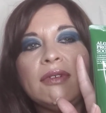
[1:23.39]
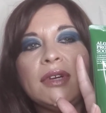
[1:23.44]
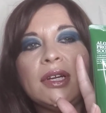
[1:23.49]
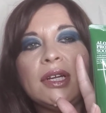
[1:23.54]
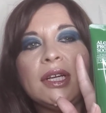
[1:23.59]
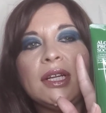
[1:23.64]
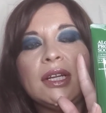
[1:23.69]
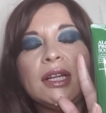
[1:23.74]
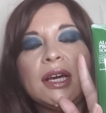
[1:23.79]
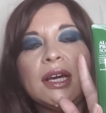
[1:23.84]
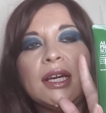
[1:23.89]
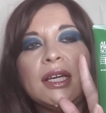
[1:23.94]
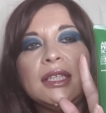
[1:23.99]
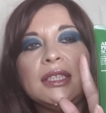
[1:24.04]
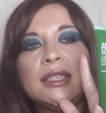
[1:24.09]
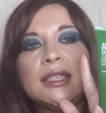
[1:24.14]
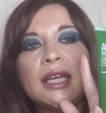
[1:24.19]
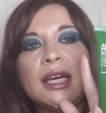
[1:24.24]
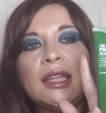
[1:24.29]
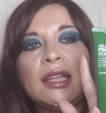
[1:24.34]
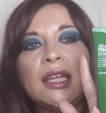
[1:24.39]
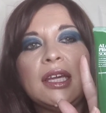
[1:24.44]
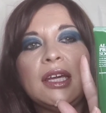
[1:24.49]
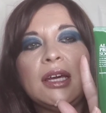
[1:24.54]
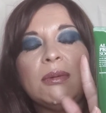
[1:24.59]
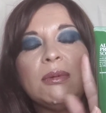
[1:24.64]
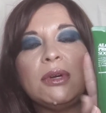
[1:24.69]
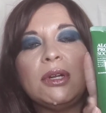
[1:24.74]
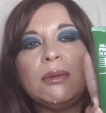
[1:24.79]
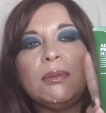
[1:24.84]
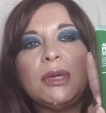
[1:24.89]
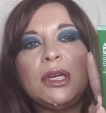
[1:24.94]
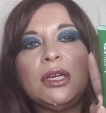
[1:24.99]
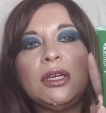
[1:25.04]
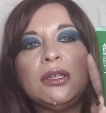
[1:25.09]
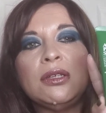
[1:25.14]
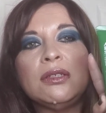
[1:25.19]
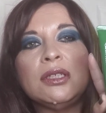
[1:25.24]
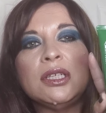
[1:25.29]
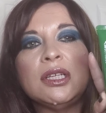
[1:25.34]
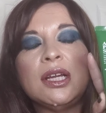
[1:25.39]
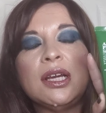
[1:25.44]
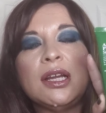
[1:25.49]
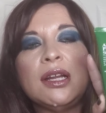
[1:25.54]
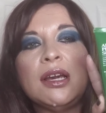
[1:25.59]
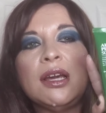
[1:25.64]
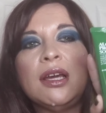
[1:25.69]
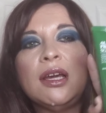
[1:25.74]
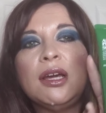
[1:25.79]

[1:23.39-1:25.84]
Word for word: very nice I think I'm gonna be using it